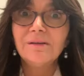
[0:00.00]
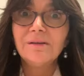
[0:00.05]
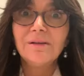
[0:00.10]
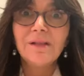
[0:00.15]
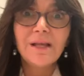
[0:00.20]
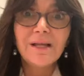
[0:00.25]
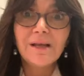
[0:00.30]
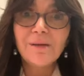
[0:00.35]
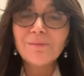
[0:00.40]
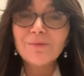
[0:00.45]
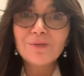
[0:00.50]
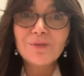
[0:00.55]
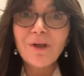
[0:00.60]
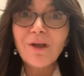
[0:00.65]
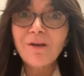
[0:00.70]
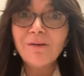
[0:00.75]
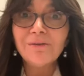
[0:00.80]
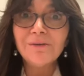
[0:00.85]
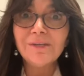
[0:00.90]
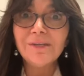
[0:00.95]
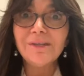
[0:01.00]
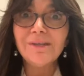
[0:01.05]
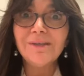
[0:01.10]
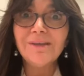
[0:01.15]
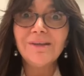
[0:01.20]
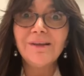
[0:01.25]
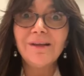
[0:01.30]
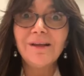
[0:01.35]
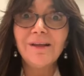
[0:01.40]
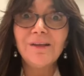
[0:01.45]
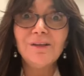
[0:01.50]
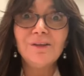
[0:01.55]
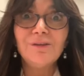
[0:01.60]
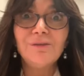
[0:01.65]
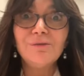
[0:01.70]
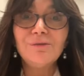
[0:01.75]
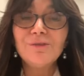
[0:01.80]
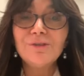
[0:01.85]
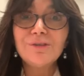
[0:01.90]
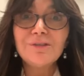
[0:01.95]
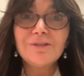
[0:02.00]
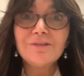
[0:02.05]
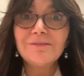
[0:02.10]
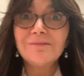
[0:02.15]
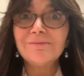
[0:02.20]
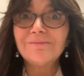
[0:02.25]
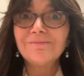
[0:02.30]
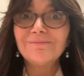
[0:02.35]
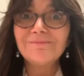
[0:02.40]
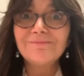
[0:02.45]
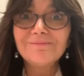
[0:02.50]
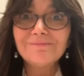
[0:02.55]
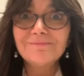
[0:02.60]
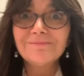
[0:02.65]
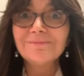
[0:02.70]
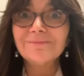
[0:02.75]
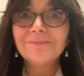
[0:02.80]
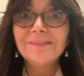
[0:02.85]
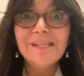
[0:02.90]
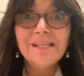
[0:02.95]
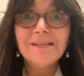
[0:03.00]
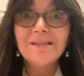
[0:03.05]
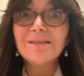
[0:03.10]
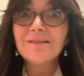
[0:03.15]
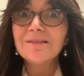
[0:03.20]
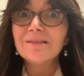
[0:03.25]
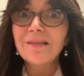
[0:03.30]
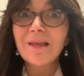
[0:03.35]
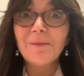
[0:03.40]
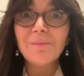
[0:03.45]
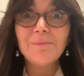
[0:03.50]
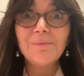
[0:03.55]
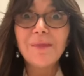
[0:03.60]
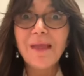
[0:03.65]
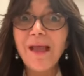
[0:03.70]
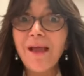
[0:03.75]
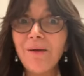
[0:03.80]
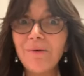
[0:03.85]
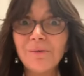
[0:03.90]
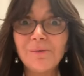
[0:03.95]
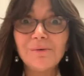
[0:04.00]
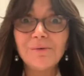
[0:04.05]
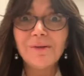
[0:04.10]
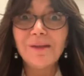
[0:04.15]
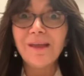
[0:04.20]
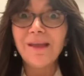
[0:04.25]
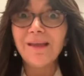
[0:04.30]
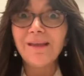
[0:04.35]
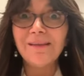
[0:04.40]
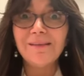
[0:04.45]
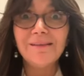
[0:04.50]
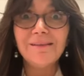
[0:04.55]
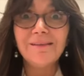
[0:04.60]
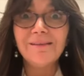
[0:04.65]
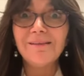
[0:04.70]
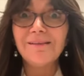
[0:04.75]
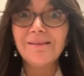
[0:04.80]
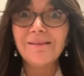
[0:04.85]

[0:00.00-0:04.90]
Like, I'm sorry. You just need to step down, and